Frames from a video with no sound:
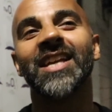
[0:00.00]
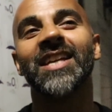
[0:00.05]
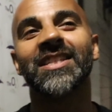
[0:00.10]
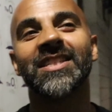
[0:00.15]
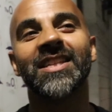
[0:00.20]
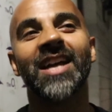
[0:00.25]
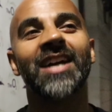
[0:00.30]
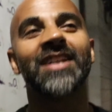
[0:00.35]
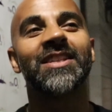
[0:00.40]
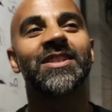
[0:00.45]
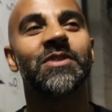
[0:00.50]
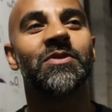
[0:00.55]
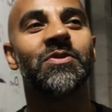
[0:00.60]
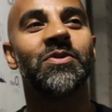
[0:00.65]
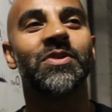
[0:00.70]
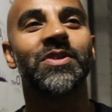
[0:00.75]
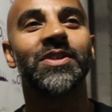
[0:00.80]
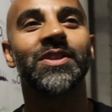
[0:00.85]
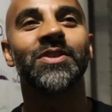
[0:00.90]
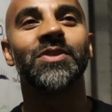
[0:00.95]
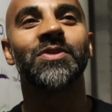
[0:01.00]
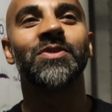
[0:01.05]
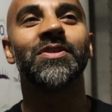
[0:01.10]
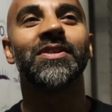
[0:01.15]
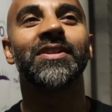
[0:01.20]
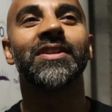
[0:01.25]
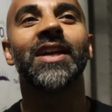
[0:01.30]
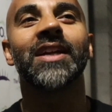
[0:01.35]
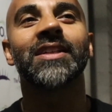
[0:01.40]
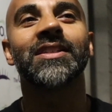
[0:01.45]
it's nice to, to
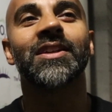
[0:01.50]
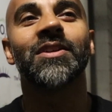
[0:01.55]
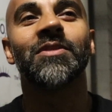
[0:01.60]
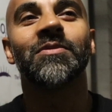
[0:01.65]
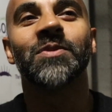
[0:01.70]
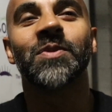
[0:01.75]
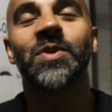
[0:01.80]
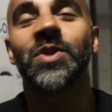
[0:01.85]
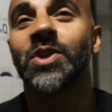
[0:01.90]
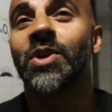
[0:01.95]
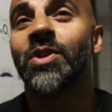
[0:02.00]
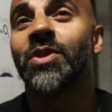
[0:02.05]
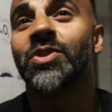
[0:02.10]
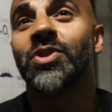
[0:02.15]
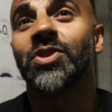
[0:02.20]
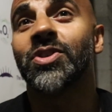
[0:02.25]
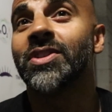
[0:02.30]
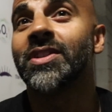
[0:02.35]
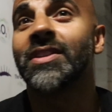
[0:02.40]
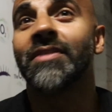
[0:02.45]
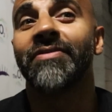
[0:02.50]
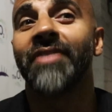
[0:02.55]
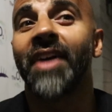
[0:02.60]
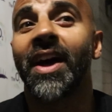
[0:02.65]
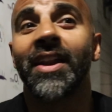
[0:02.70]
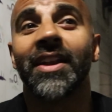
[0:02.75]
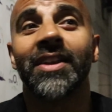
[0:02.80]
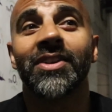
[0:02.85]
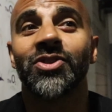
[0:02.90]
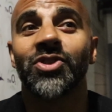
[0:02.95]
get to come to a show just as a
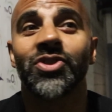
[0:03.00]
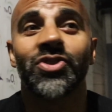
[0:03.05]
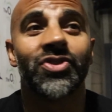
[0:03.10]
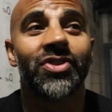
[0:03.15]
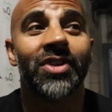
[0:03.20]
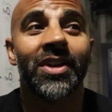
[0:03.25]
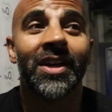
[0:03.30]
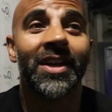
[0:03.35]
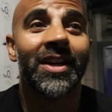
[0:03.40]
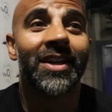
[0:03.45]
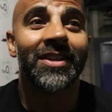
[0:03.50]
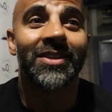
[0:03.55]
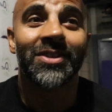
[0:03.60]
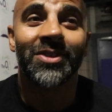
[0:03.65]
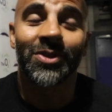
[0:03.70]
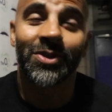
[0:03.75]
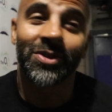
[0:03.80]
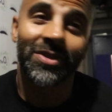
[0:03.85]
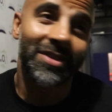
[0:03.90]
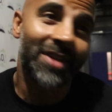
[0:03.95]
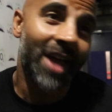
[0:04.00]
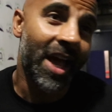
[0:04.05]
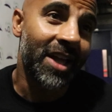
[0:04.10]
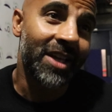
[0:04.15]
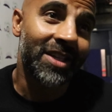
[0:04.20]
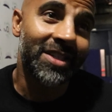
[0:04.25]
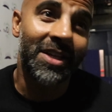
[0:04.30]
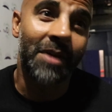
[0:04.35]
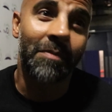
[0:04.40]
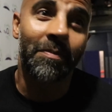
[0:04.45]
fan and just just eh,
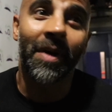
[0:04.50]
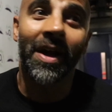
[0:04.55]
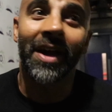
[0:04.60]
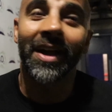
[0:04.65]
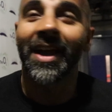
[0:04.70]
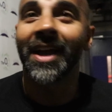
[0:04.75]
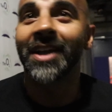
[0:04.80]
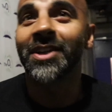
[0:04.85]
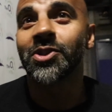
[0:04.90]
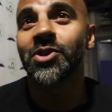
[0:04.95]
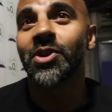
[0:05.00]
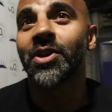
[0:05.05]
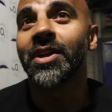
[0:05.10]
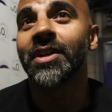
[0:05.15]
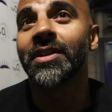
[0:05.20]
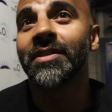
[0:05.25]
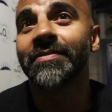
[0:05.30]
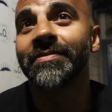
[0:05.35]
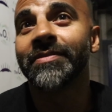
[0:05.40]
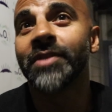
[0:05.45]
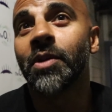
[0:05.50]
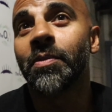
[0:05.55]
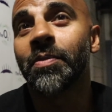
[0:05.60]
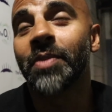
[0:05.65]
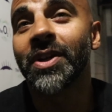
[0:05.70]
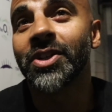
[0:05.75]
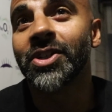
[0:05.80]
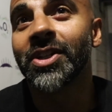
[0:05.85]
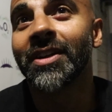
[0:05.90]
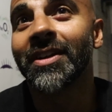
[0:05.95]
sit back, enjoy, no
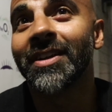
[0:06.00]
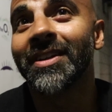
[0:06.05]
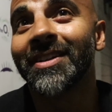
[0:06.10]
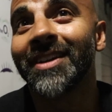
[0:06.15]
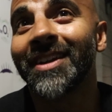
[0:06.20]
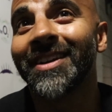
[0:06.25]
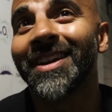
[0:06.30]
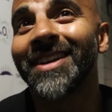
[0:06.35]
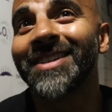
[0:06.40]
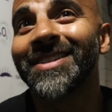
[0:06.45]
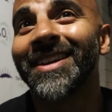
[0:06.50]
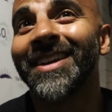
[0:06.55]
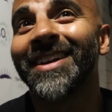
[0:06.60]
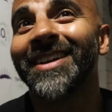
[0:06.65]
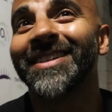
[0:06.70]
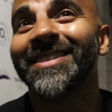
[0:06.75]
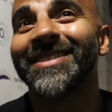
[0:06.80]
pressure, and, and that's it.